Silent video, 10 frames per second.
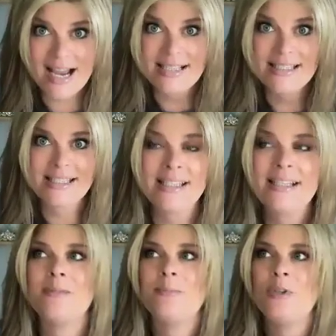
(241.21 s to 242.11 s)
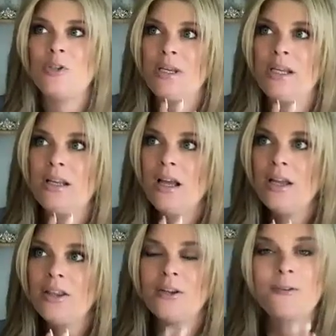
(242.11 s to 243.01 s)
I see this between
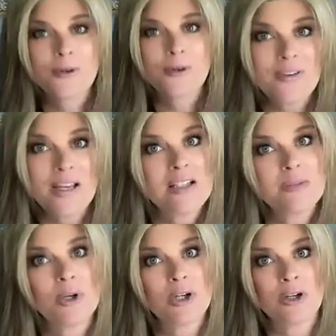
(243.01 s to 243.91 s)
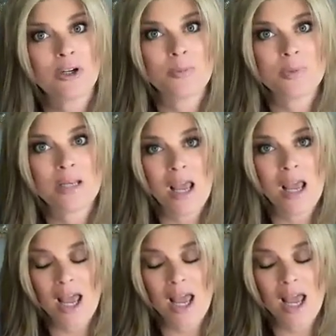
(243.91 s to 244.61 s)
the free Facebook groups